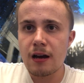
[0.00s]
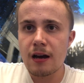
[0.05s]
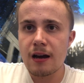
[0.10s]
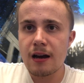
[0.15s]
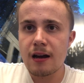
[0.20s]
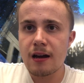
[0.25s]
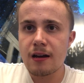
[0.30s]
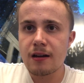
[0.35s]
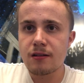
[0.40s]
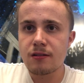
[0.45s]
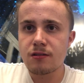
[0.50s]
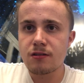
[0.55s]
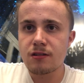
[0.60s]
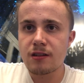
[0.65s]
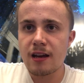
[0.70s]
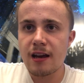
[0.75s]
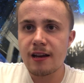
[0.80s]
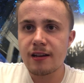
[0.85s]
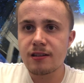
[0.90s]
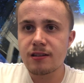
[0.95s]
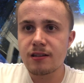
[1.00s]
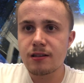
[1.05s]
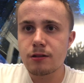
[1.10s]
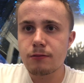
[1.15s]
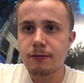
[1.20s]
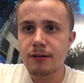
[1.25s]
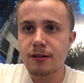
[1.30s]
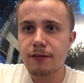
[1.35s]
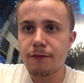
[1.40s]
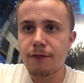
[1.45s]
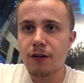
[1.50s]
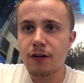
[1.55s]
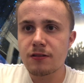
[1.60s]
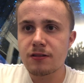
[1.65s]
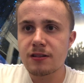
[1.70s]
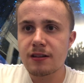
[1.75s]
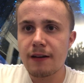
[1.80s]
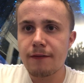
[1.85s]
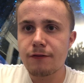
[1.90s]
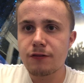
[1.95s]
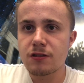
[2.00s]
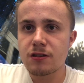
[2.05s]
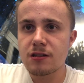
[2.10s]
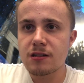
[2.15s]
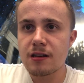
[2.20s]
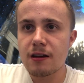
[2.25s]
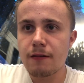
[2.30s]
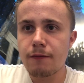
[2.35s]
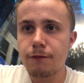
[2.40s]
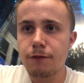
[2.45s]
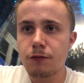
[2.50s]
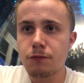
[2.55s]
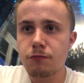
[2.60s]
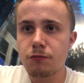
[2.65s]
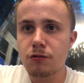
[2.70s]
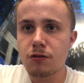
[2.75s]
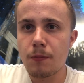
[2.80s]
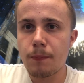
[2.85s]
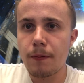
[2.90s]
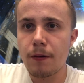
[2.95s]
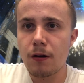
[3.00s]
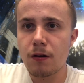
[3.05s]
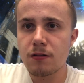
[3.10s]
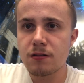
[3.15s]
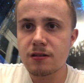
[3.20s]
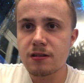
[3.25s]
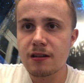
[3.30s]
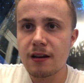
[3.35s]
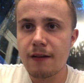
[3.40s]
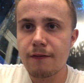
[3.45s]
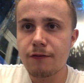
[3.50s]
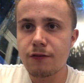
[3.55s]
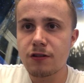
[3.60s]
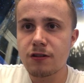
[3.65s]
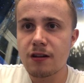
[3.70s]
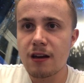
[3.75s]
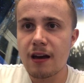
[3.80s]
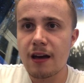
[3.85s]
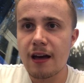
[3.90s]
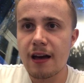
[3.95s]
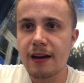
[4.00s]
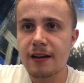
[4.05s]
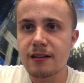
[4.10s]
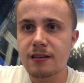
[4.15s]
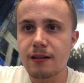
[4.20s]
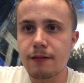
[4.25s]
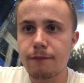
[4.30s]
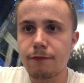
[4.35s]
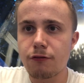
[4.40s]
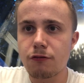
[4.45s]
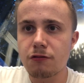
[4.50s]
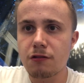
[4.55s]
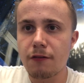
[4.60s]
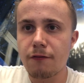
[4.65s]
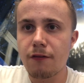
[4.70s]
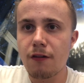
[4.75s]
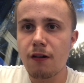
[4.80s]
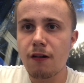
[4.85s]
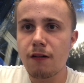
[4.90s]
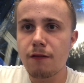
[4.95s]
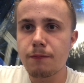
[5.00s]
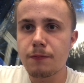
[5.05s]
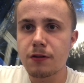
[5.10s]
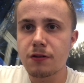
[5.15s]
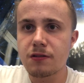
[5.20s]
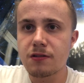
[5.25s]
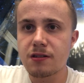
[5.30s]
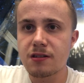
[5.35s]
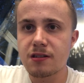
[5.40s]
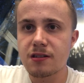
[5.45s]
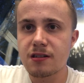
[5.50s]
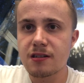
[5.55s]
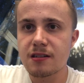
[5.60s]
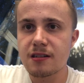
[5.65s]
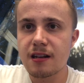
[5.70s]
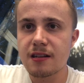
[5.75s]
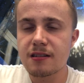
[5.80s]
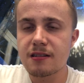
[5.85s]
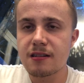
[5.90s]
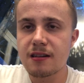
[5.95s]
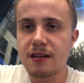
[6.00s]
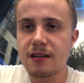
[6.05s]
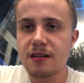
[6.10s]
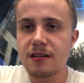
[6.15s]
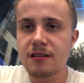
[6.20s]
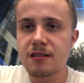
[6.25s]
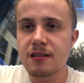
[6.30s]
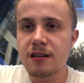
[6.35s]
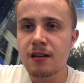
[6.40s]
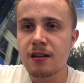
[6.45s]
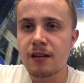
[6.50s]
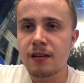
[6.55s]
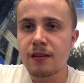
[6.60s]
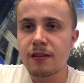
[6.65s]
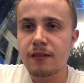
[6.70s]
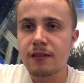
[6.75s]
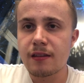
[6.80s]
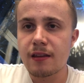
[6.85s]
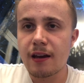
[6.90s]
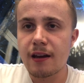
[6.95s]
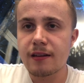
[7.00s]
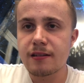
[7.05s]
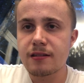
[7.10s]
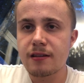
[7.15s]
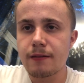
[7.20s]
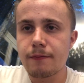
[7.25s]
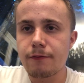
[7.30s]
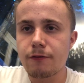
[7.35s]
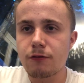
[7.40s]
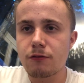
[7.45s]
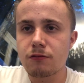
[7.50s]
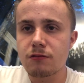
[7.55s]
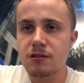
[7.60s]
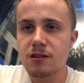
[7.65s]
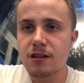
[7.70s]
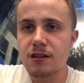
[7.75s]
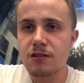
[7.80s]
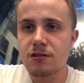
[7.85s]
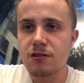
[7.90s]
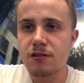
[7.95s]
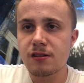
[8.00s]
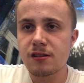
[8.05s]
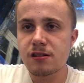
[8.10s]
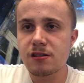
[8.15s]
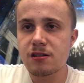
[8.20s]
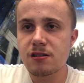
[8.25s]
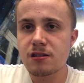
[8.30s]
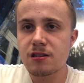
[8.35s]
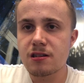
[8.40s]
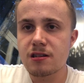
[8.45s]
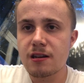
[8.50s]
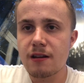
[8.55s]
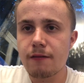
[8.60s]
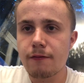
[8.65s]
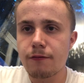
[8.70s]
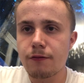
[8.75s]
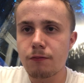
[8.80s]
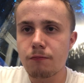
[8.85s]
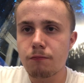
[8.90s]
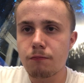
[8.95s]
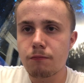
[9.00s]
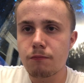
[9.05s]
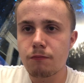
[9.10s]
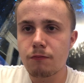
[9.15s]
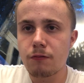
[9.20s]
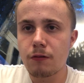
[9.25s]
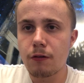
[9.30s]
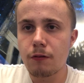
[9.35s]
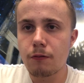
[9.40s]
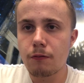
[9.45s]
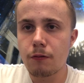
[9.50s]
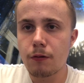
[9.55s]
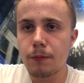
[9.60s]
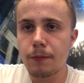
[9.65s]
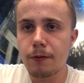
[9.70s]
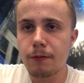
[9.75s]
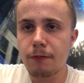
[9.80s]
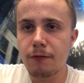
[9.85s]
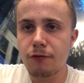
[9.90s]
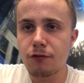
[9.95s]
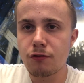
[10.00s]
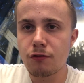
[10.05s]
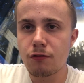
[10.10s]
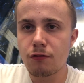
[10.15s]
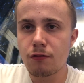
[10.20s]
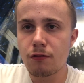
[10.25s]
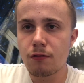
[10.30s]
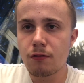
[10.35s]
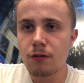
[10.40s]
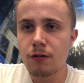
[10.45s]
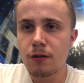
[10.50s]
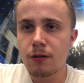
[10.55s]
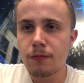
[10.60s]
And the 18:25 Stafford to Telford will depart Stafford at 18:45 Mondays to Saturdays. The 18:40 Donington to Telford will be withdrawn